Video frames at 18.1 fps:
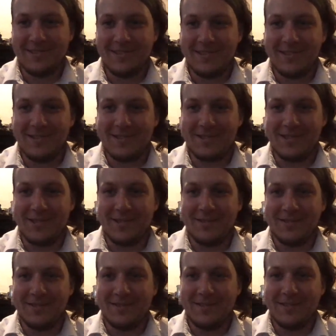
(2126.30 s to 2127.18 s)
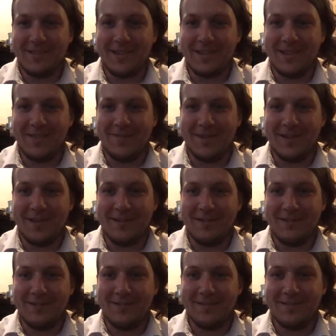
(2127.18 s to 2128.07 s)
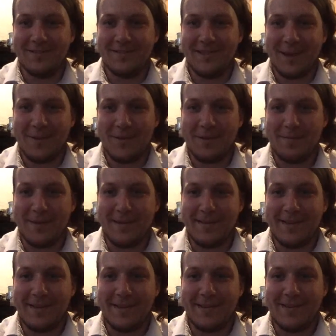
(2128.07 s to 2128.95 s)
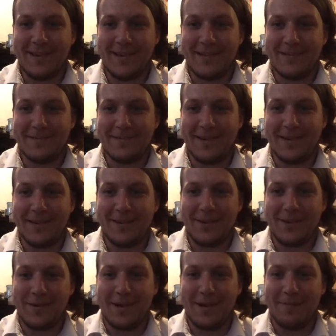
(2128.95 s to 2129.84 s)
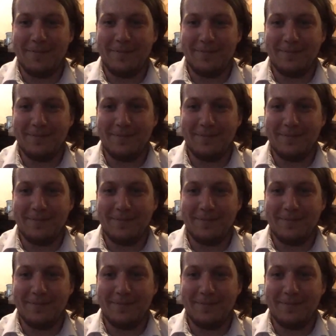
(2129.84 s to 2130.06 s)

You too. I love you. I want to be like you guys when I grow up.